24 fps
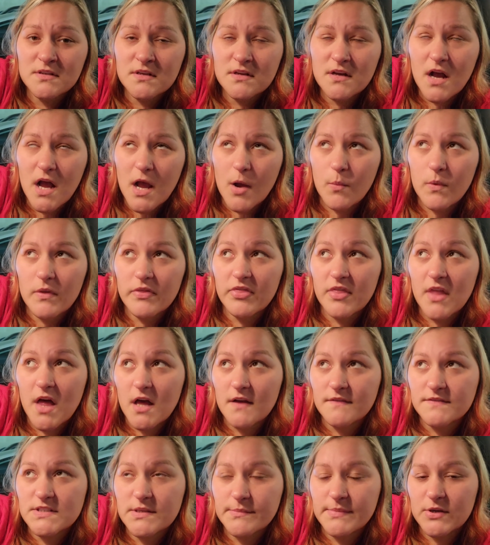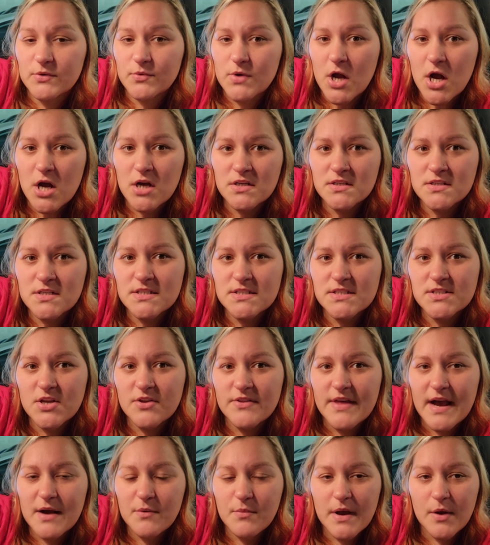I would love to be wrong, so
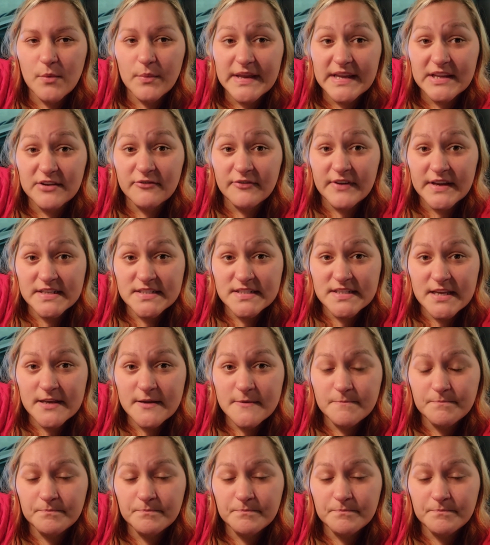that way we can fix it.